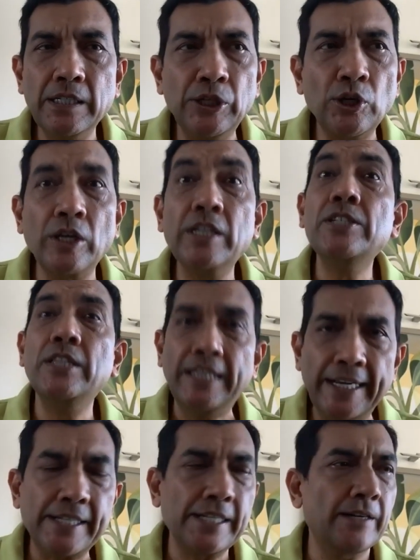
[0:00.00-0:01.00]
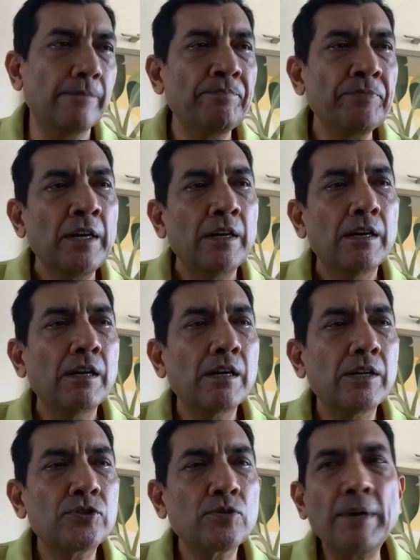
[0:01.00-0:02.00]
knowledge later.
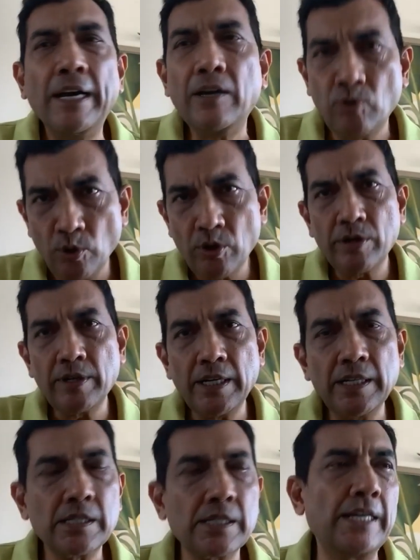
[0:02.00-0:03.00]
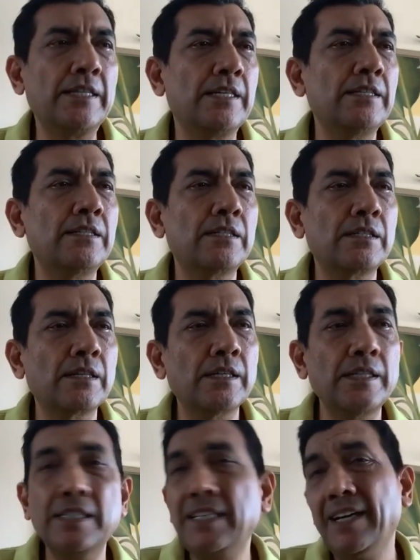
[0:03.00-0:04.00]
so my core strength is
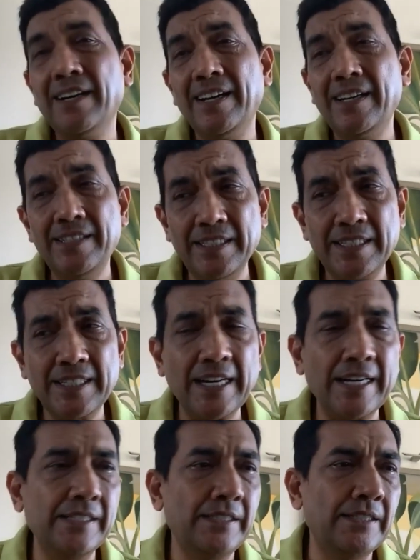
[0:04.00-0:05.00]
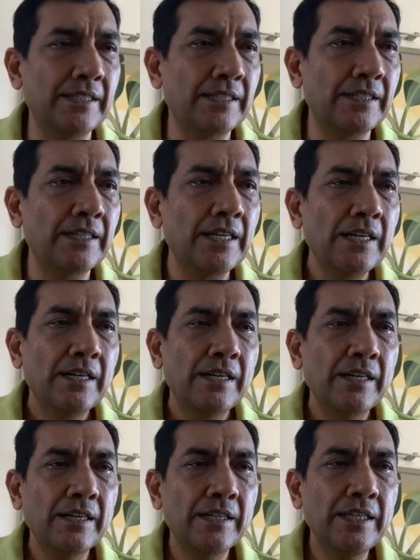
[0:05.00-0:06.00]
this. I, I understand
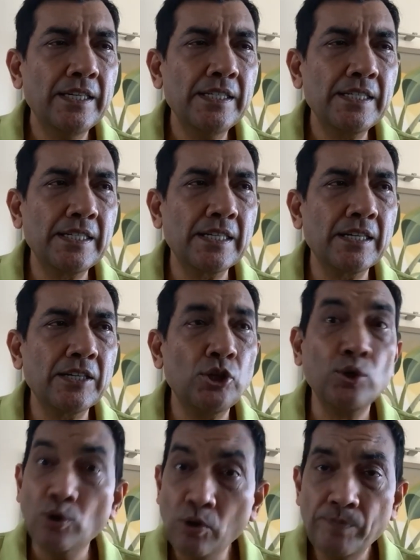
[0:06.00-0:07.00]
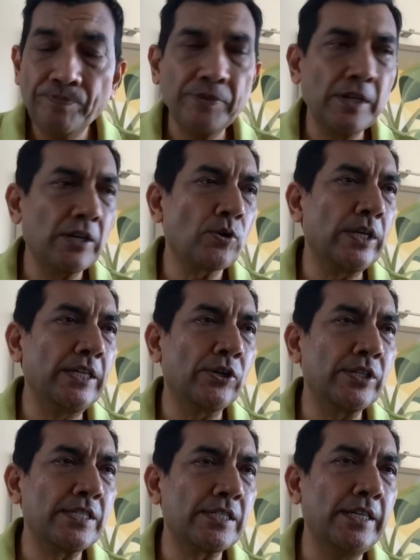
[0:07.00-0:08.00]
this, though quite
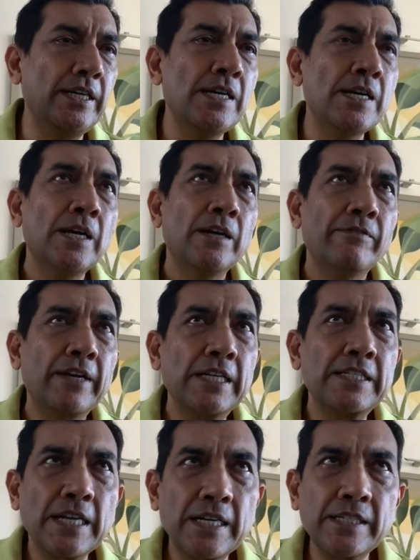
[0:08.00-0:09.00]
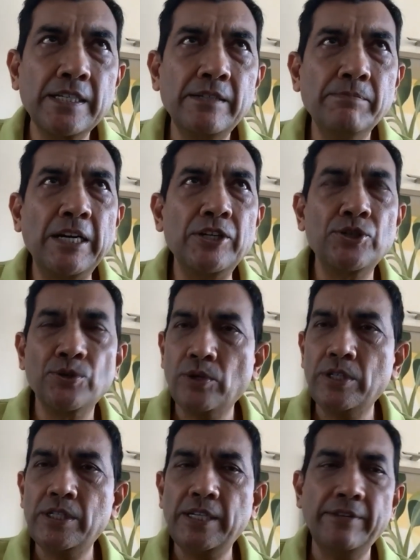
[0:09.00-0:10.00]
honestly, when I started my show
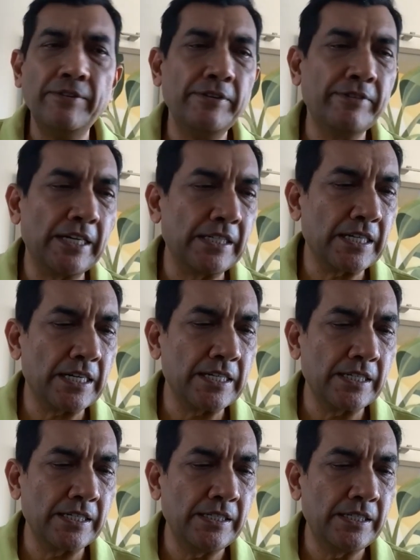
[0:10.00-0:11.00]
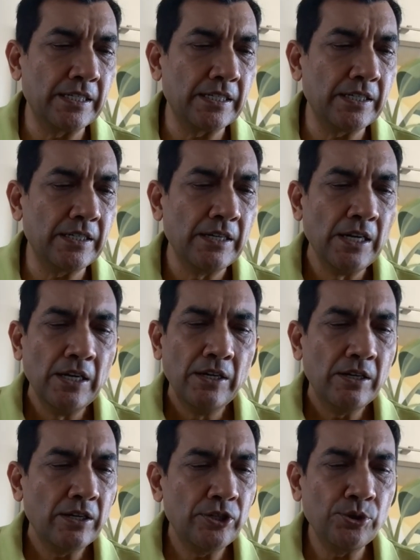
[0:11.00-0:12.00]
on TV, when I started uh,
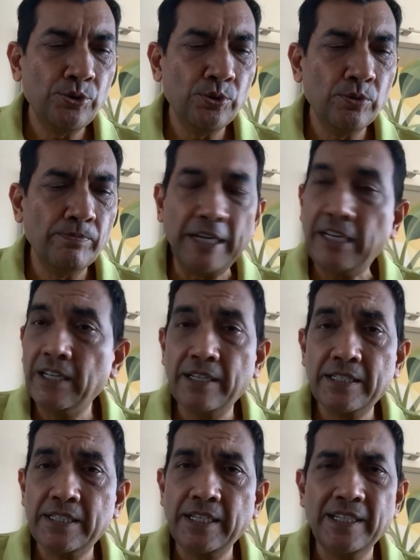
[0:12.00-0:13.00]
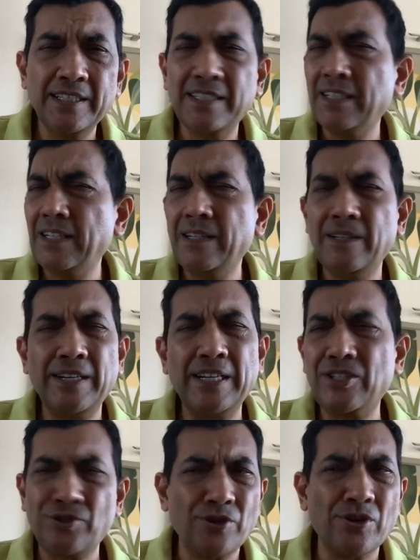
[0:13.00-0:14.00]
to do many other things. Uh,
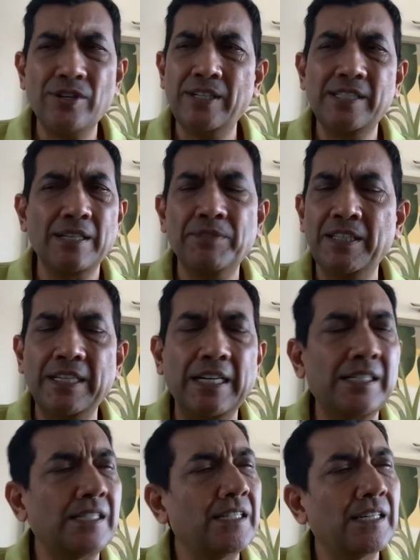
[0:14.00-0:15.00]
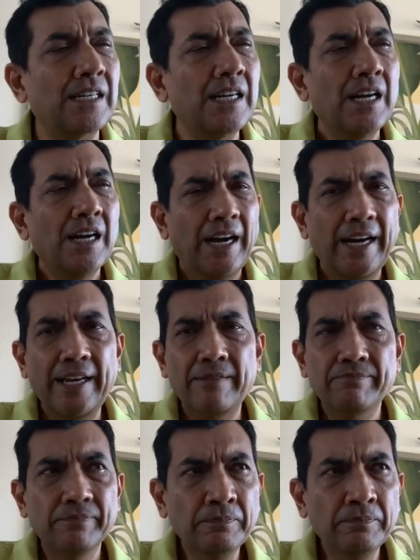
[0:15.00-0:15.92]
restaurant is something that uh, I